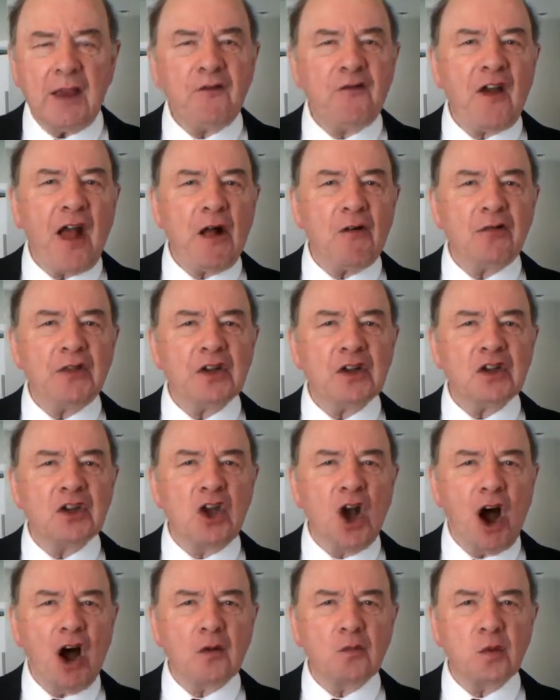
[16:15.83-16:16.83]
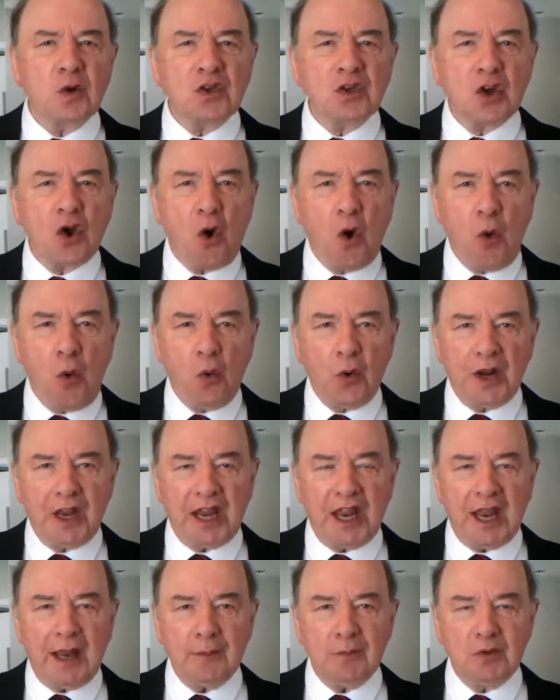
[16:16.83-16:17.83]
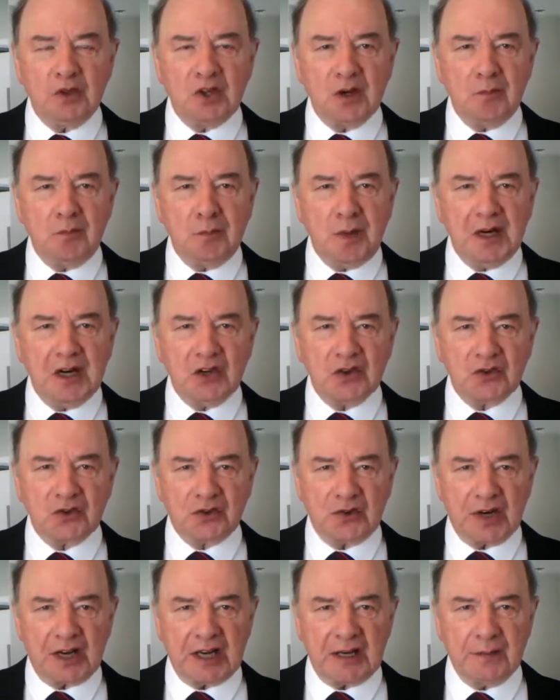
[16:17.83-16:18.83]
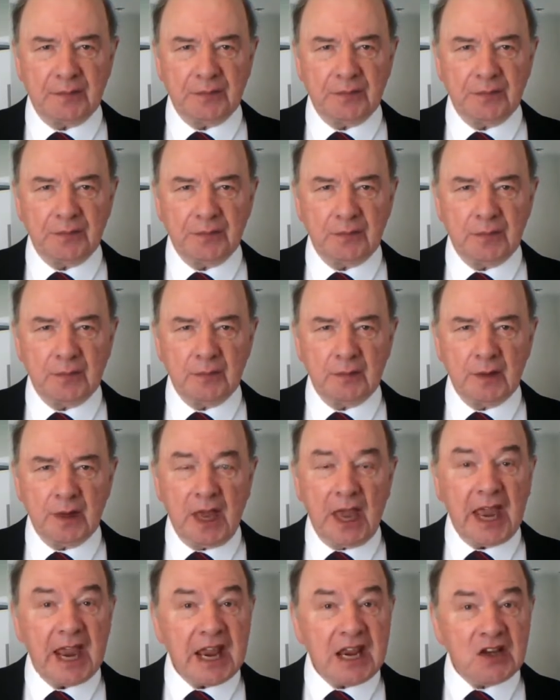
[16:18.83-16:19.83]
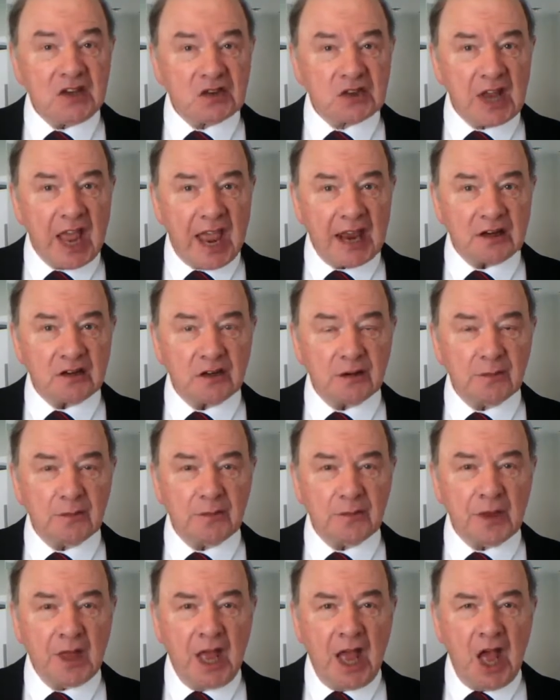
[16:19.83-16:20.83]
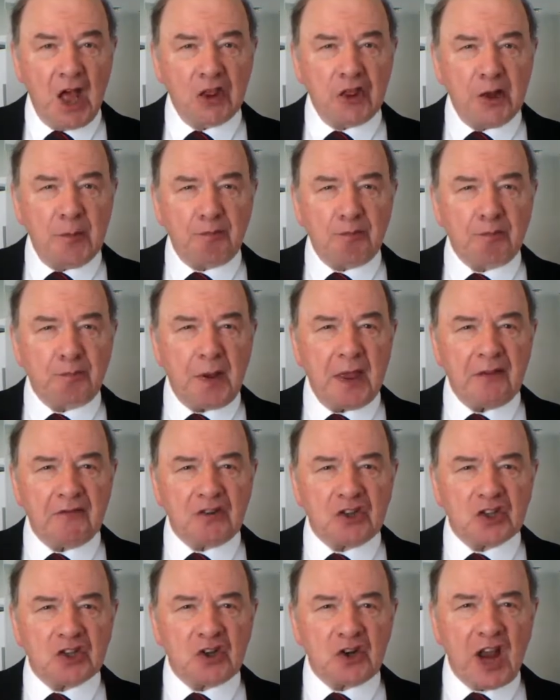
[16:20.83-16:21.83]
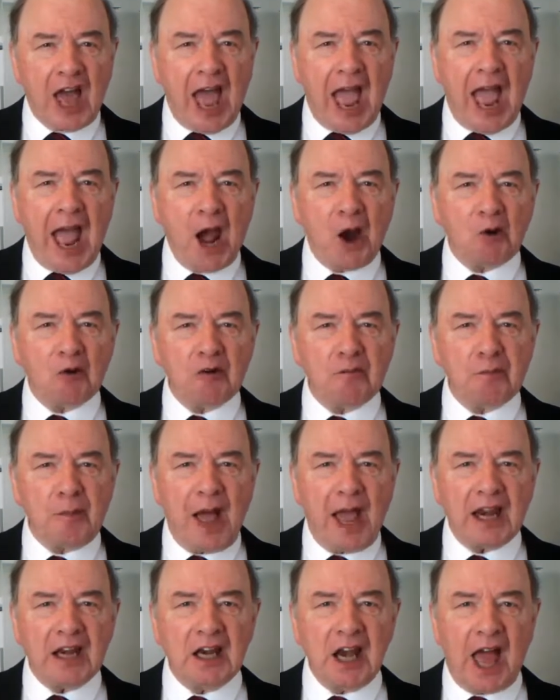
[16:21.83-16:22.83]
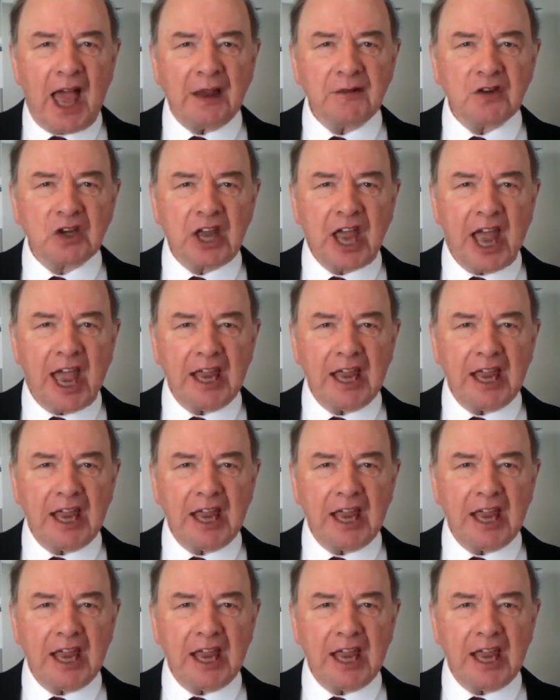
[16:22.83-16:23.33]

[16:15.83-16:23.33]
He felt that God was calling him to ministry. He said, "The pivotal hour of my life